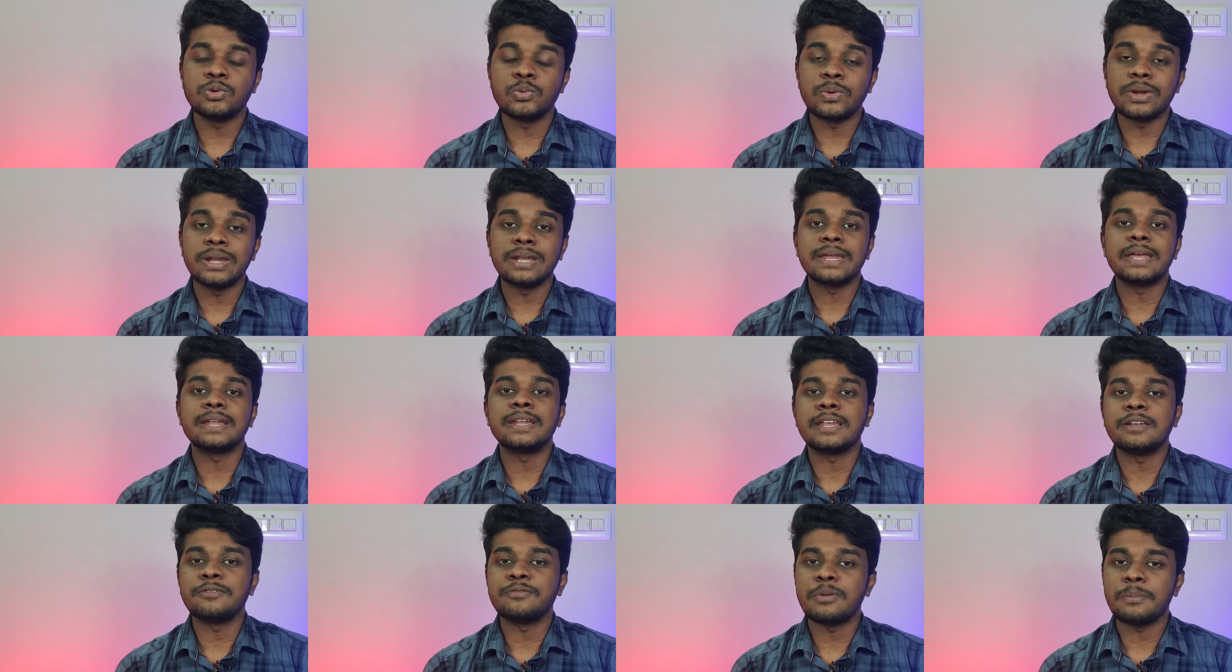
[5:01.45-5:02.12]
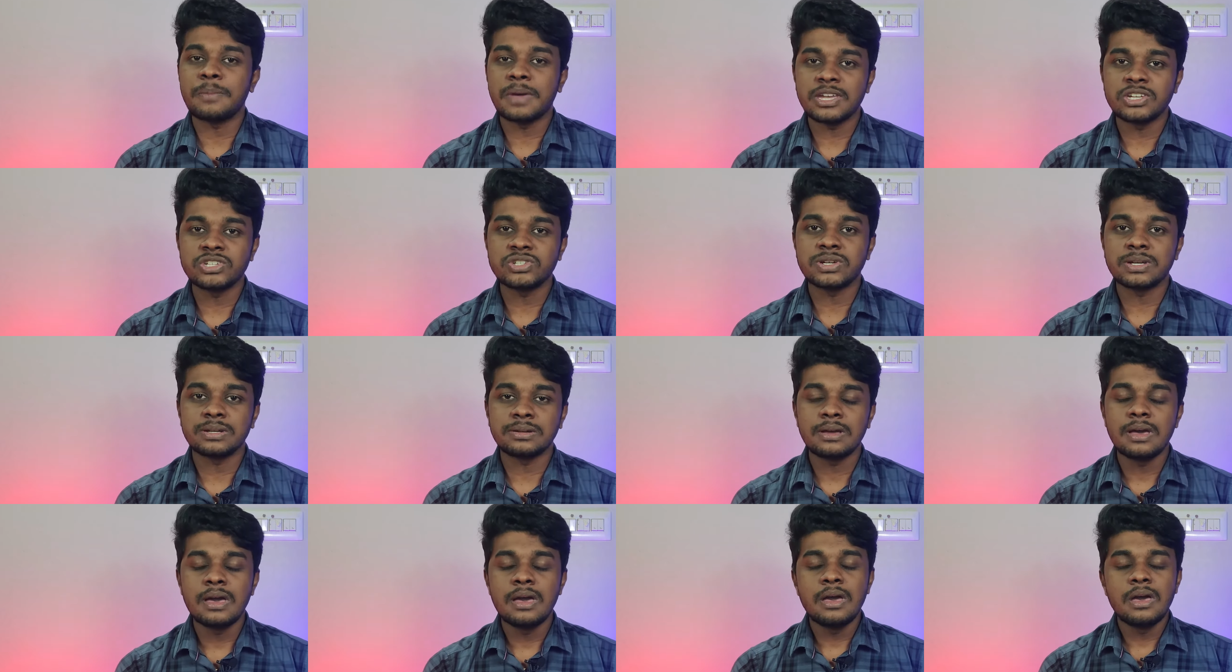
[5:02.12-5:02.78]
to retain
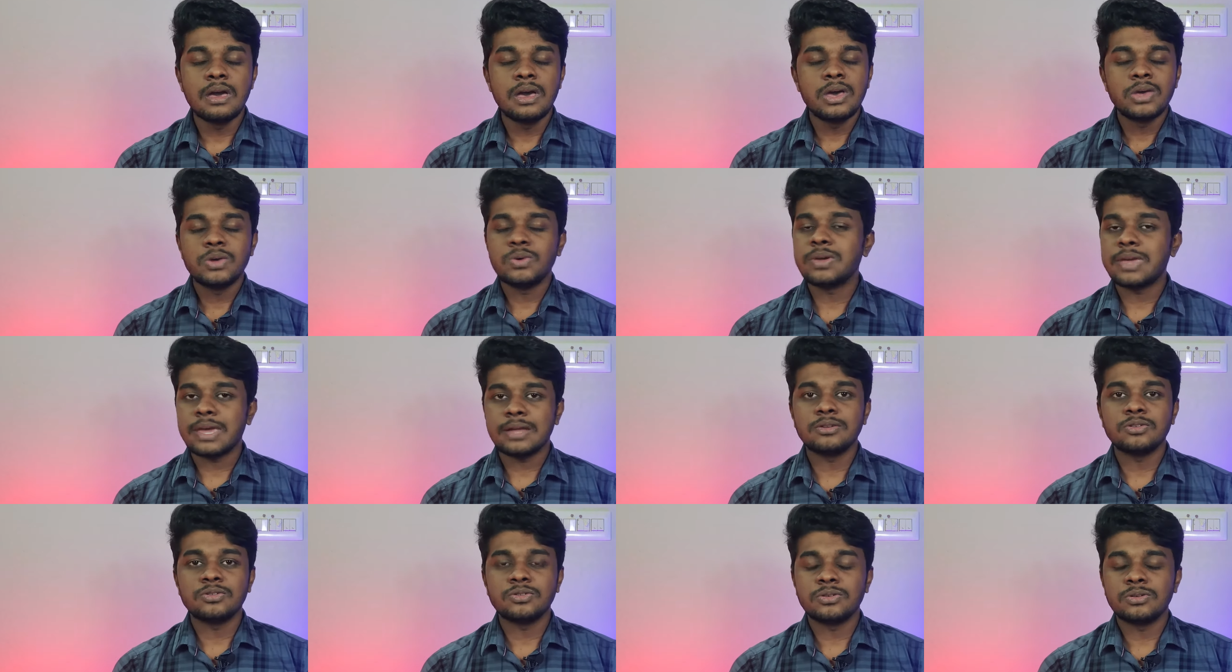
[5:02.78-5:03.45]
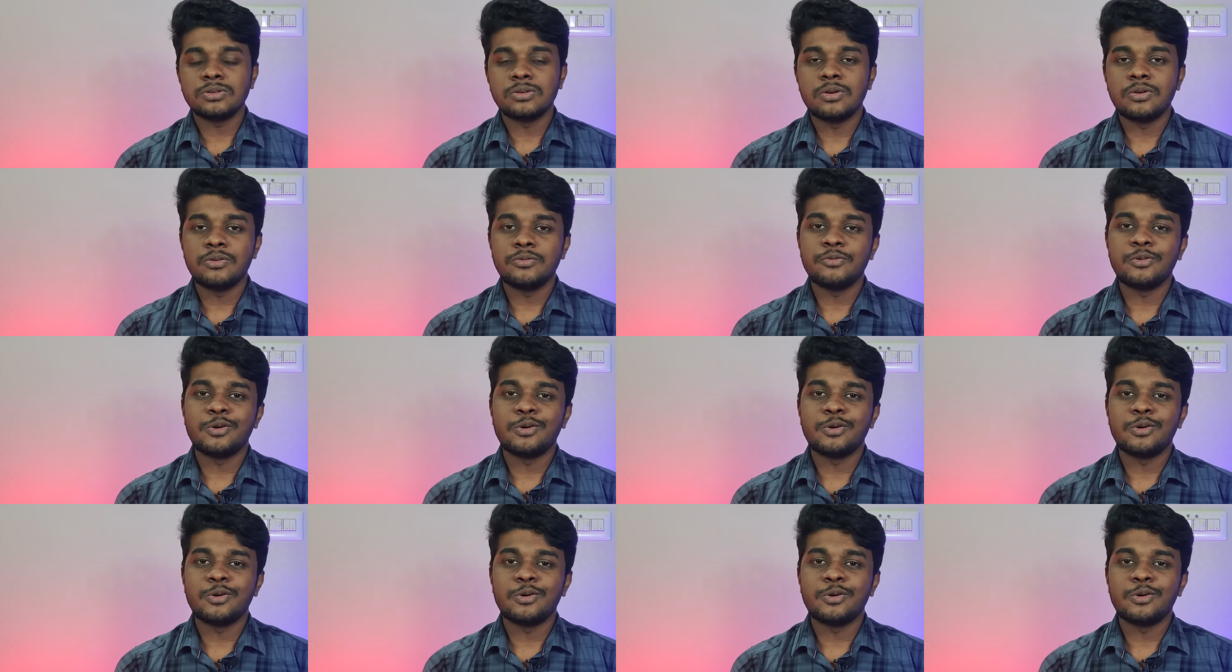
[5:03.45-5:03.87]
information, you can go